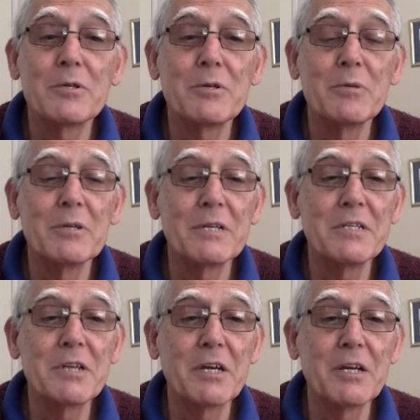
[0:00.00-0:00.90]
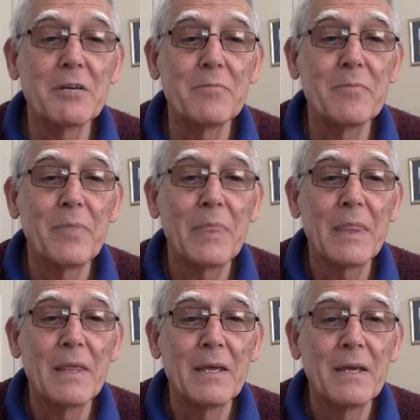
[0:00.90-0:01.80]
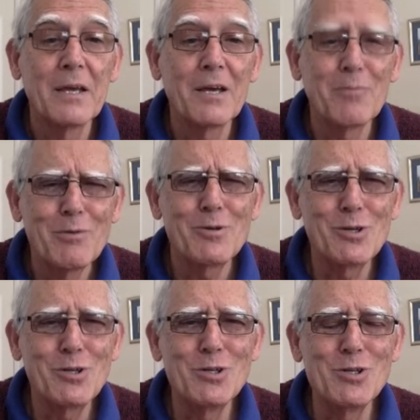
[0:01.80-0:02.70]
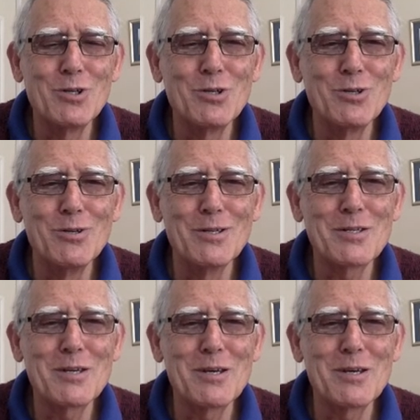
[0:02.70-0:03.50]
to build His kingdom. And we want to urge you to do the same